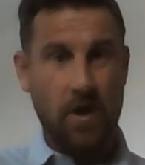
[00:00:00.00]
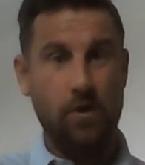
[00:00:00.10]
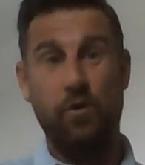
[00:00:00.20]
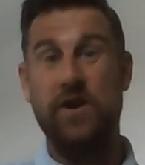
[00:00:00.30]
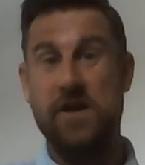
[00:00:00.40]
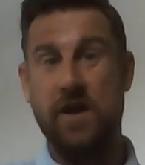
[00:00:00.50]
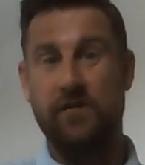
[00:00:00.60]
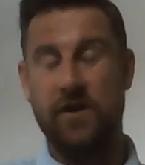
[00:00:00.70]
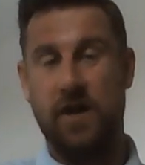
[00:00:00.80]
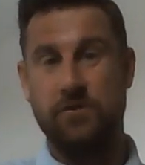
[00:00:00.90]
who are in the
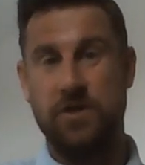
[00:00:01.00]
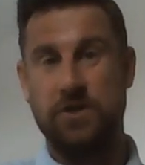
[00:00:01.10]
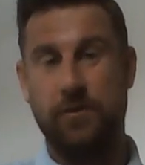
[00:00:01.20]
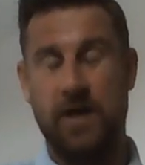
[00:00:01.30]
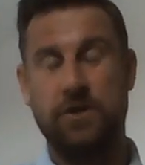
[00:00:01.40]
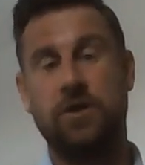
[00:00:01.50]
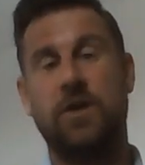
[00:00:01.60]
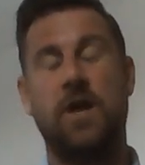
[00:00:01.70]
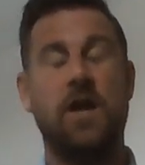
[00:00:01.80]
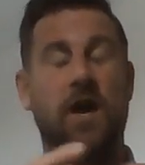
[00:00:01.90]
overload
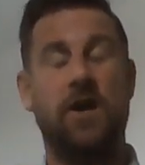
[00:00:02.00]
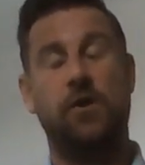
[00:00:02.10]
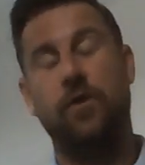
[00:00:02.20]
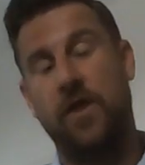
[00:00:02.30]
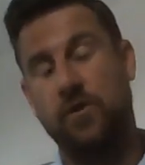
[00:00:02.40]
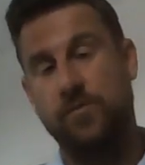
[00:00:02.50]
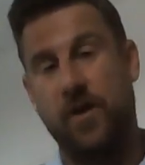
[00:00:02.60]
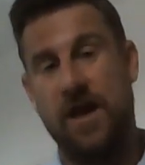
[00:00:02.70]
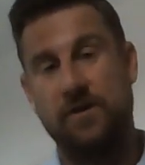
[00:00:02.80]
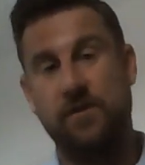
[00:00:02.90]
situation and who are those
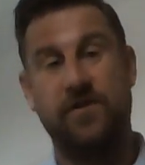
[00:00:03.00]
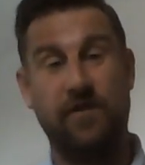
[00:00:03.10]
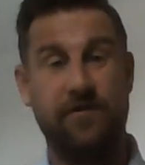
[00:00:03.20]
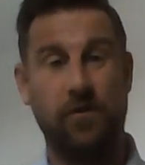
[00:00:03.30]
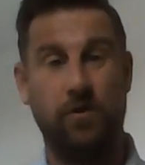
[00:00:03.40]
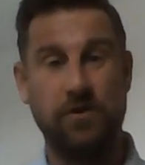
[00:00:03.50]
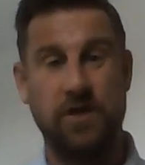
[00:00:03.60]
players with the four.